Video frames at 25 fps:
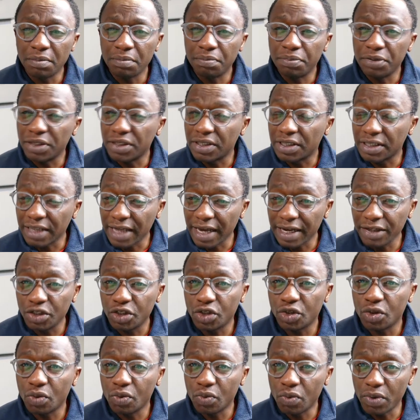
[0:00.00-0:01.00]

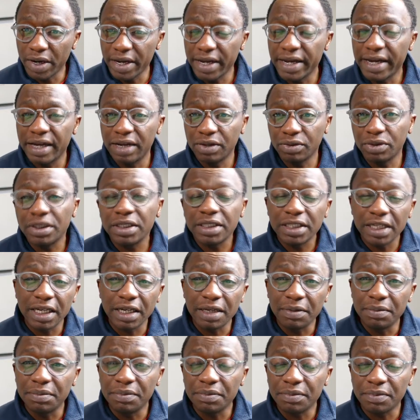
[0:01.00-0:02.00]
Besides your warehouse
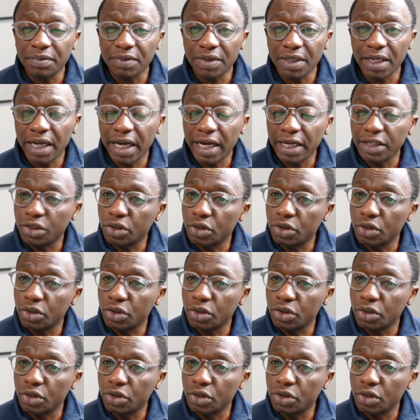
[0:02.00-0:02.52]
team, I